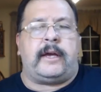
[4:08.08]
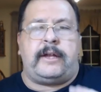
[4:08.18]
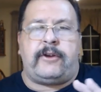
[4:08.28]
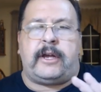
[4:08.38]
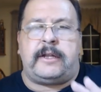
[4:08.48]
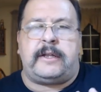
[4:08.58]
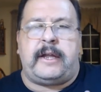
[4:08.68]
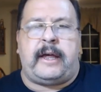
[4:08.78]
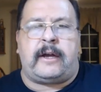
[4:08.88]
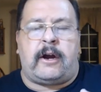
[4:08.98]
Again, you're
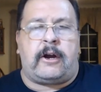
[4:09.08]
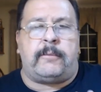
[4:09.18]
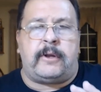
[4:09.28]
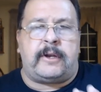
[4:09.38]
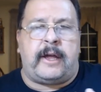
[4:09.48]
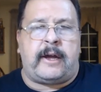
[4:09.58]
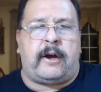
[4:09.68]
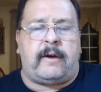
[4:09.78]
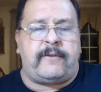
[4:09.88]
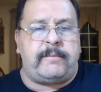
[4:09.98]
getting that caramel and that
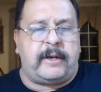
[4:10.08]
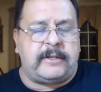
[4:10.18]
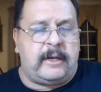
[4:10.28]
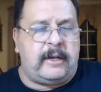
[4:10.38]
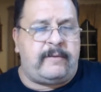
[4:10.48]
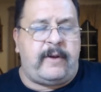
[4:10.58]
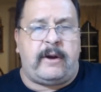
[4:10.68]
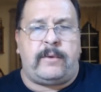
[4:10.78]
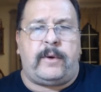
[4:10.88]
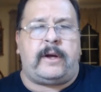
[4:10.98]
coffee mixing in
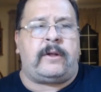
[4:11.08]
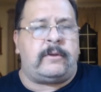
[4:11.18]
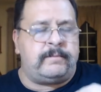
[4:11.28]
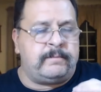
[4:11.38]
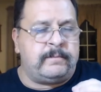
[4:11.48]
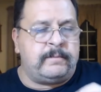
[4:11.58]
very well.